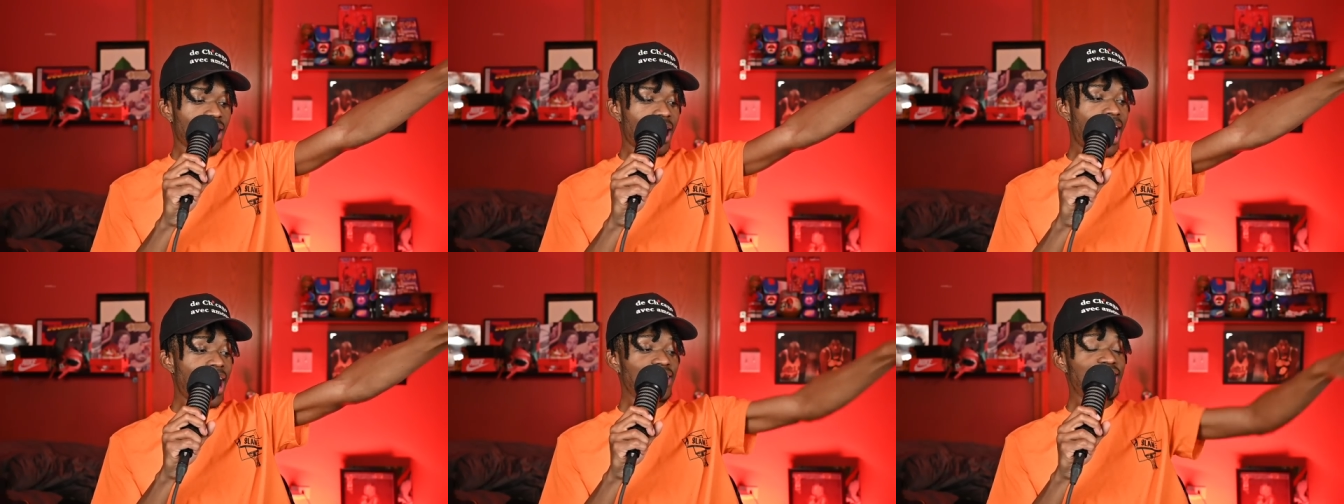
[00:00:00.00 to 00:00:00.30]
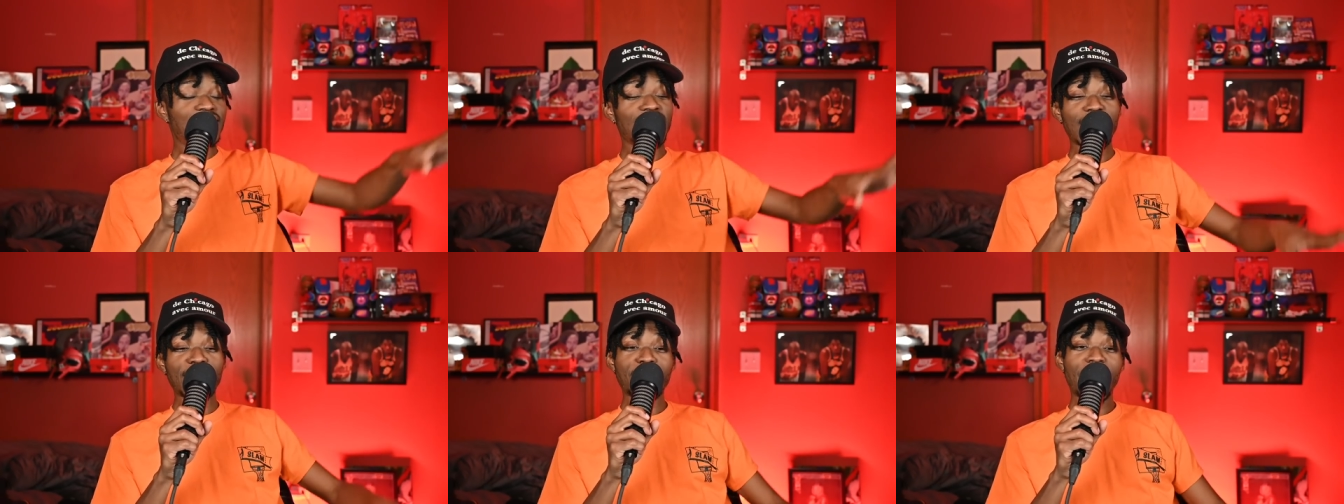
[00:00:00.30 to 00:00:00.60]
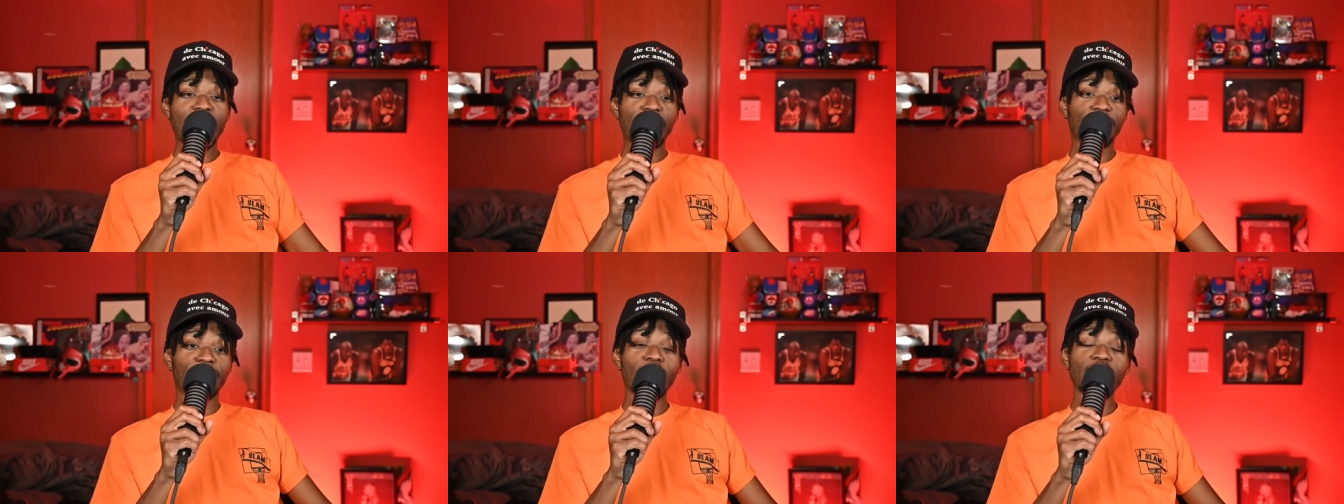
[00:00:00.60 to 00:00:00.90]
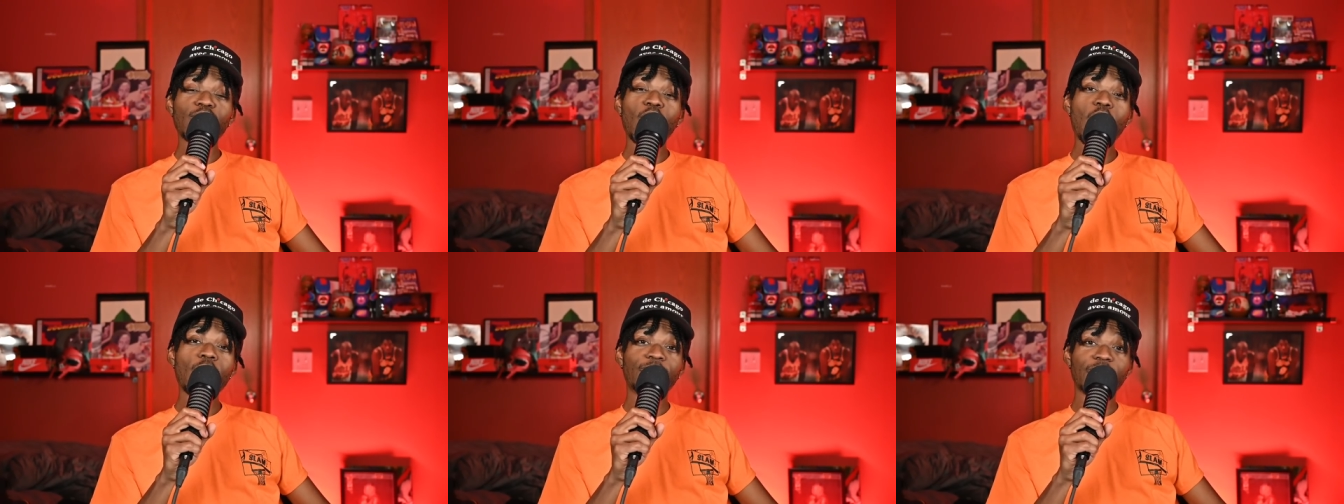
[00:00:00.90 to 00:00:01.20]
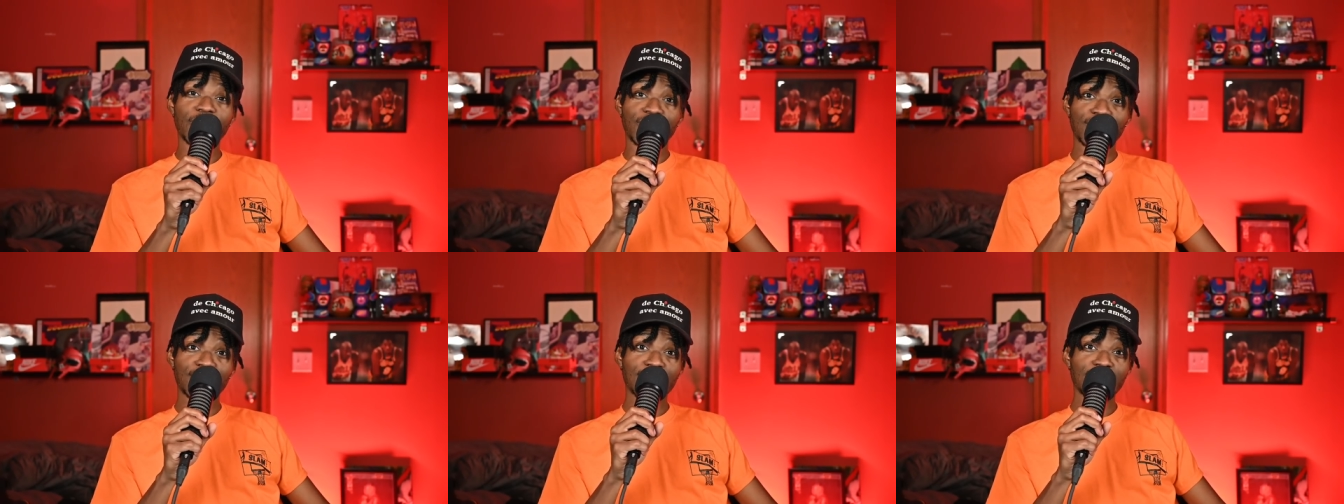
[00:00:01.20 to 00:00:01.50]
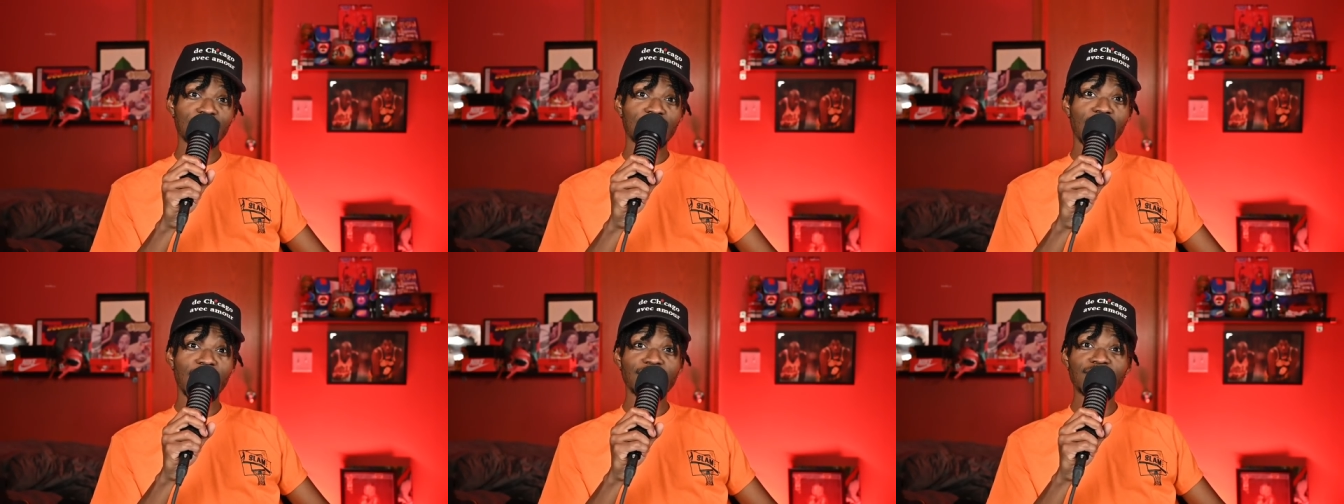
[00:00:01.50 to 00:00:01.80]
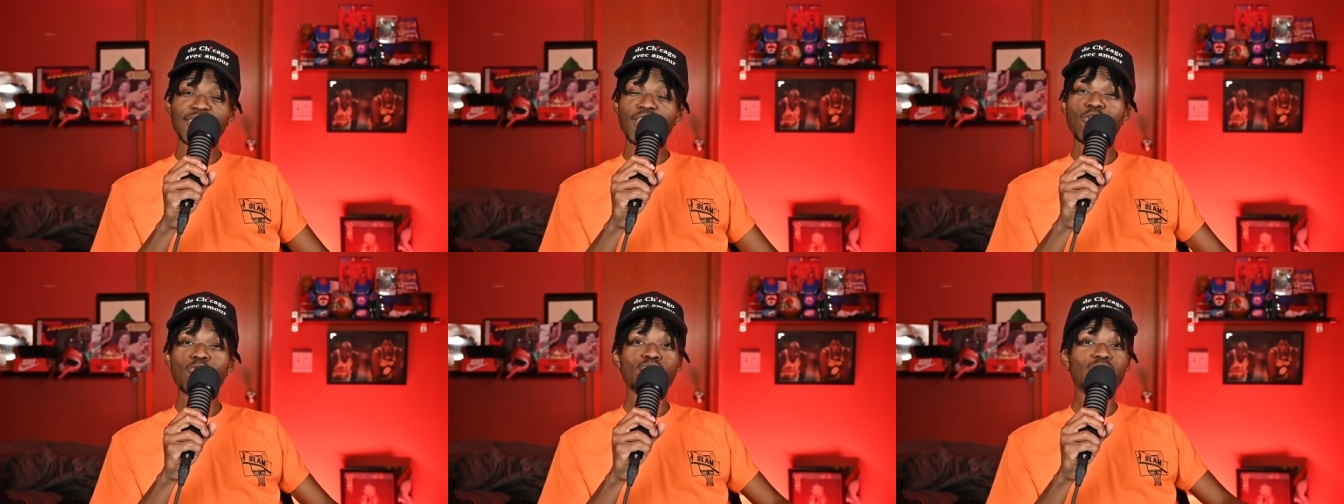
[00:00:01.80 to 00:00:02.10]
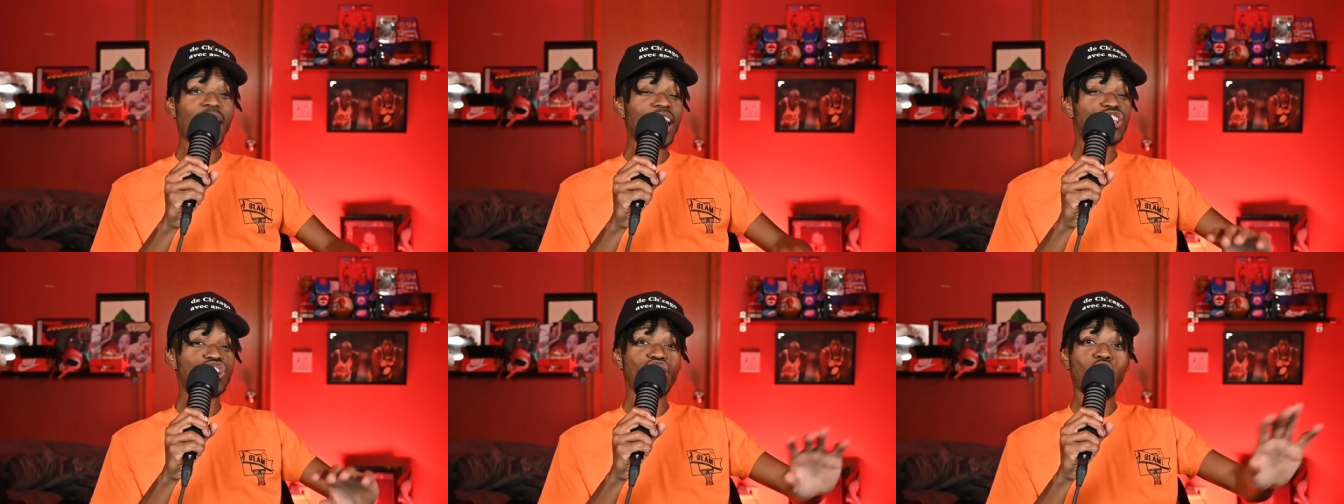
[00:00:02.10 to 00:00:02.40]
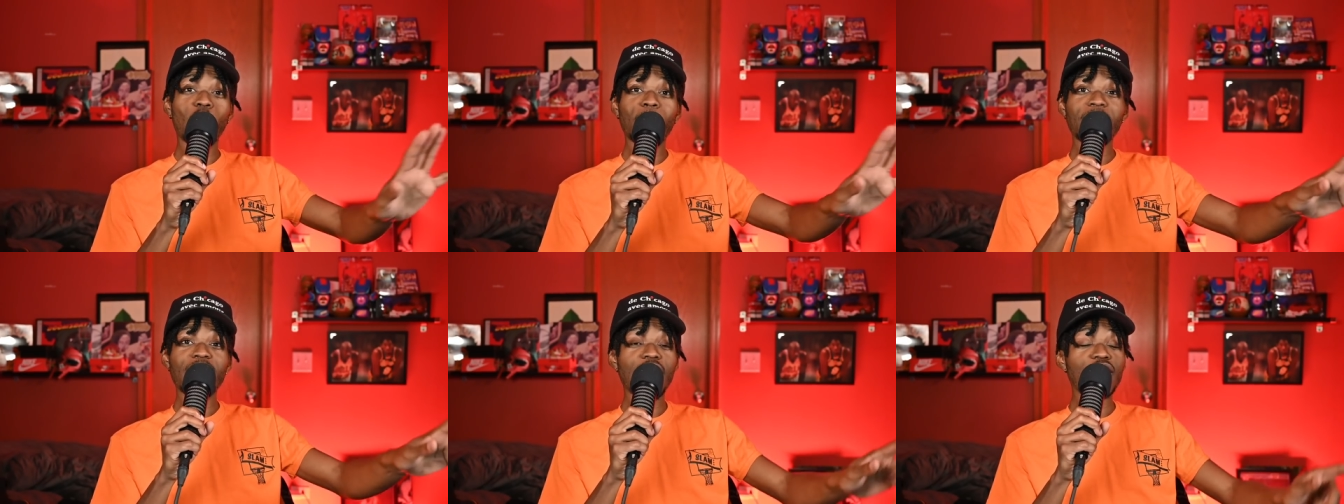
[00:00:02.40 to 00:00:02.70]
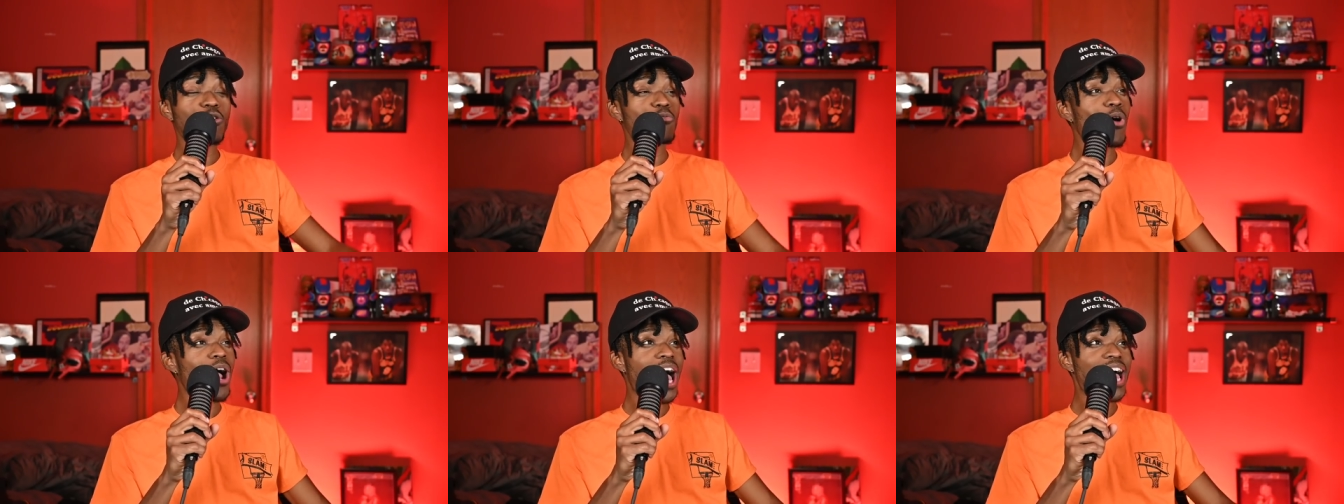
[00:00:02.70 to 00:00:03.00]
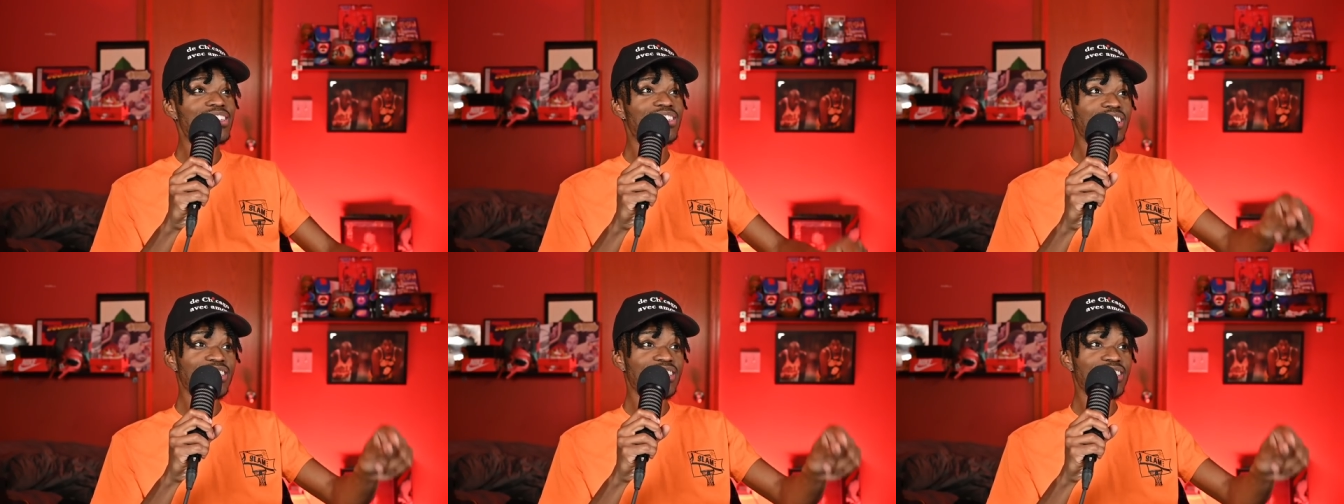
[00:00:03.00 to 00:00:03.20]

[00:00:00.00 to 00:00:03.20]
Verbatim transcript: I stand by the front office until they show me otherwise.